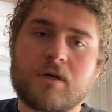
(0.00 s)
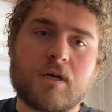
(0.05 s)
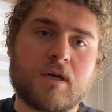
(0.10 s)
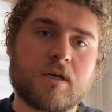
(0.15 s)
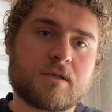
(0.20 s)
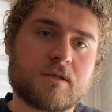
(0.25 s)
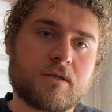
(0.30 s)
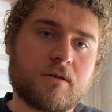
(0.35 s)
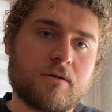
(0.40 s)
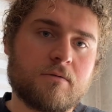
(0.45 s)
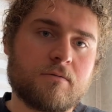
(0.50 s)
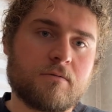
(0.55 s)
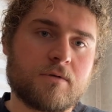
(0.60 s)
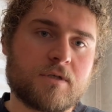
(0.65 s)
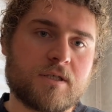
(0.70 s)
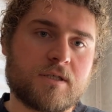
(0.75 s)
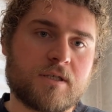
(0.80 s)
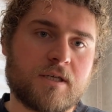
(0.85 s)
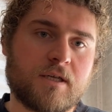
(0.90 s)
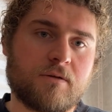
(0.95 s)
Costco, which
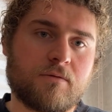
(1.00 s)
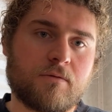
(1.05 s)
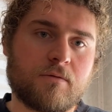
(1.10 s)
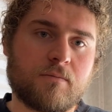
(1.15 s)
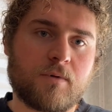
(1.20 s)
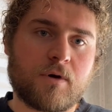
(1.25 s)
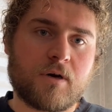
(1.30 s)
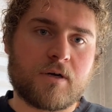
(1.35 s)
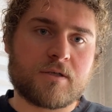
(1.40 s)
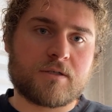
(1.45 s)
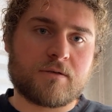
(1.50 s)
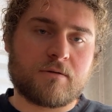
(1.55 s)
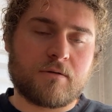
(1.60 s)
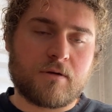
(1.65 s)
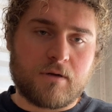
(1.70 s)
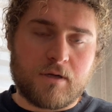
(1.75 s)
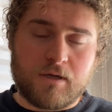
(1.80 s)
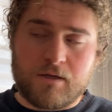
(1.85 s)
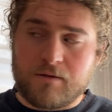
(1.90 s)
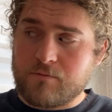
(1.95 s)
is equal parts
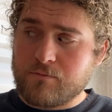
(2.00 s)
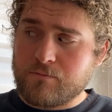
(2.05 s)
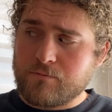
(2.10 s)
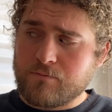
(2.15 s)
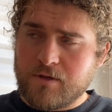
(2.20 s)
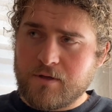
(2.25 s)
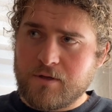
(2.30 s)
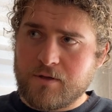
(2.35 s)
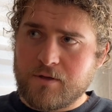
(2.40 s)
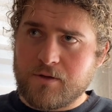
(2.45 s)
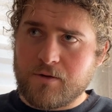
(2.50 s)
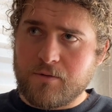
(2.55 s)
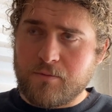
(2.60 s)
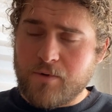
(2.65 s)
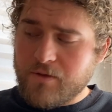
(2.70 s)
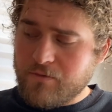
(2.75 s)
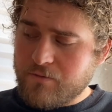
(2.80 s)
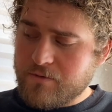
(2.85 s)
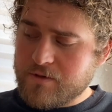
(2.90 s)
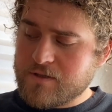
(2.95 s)

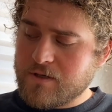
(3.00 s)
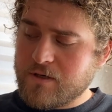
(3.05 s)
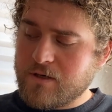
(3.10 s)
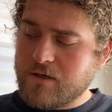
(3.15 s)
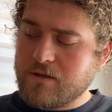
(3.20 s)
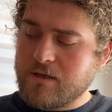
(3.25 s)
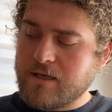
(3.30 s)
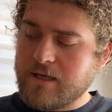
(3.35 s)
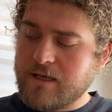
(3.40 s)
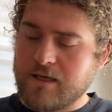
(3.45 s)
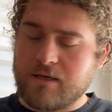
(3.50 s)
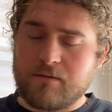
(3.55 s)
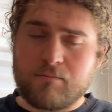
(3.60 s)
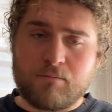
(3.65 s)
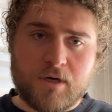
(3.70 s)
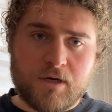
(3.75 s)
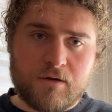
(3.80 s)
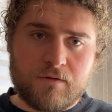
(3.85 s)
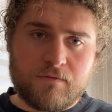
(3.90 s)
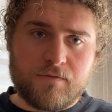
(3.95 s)
erythritol and
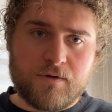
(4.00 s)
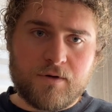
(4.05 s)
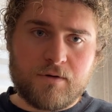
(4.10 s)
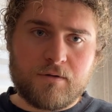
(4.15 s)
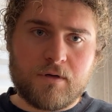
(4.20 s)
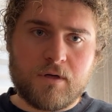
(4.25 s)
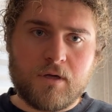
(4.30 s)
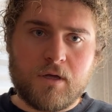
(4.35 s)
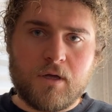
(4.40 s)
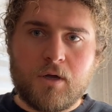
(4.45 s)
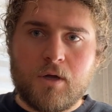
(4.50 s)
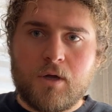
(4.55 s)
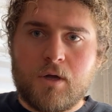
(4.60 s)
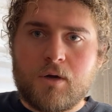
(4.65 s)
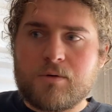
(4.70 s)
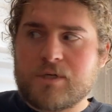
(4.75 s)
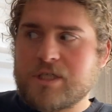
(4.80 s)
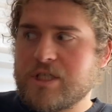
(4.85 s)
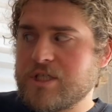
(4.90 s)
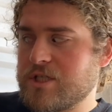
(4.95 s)
monk fruit,
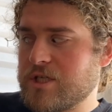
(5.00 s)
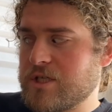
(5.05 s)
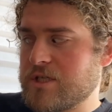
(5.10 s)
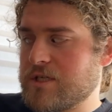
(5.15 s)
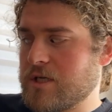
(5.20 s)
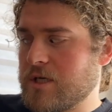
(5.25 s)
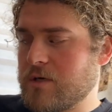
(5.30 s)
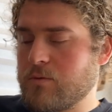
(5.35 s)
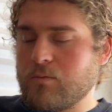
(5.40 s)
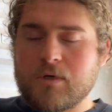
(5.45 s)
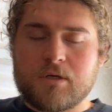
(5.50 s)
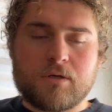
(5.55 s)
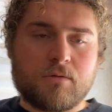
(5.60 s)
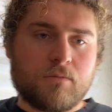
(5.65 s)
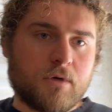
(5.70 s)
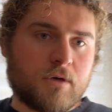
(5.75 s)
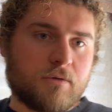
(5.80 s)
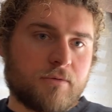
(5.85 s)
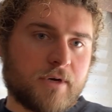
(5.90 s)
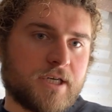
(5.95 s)
which is just a
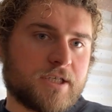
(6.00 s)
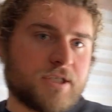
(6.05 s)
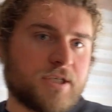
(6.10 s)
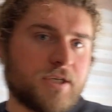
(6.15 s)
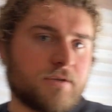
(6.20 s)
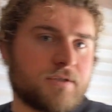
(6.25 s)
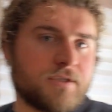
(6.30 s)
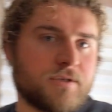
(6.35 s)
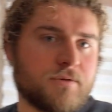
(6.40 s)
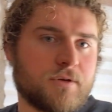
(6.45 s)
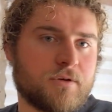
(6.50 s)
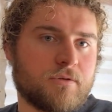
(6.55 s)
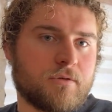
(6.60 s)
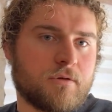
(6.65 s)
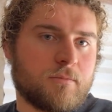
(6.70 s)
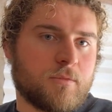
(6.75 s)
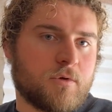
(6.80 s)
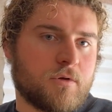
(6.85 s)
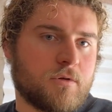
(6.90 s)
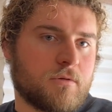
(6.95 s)
1-to-1 ratio to a
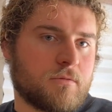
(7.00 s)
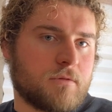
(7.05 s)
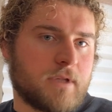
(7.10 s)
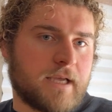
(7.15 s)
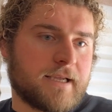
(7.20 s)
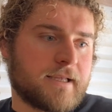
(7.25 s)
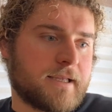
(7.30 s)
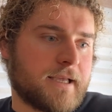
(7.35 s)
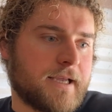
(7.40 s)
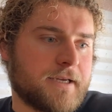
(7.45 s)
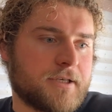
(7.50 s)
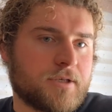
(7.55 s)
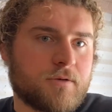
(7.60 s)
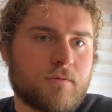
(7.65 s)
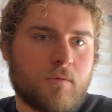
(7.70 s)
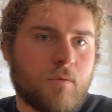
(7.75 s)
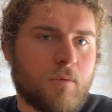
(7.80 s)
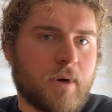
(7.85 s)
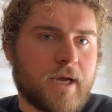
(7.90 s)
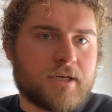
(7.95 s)
normal like cane
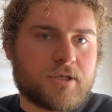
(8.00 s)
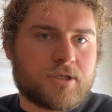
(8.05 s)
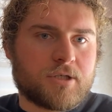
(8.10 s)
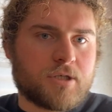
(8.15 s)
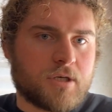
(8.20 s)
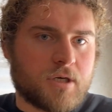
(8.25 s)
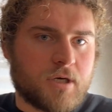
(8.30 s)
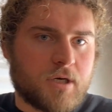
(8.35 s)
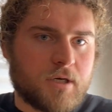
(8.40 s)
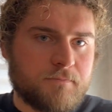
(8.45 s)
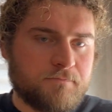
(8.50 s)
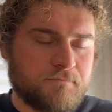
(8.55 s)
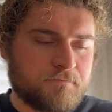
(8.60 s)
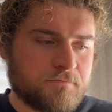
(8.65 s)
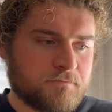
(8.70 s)
white sugar.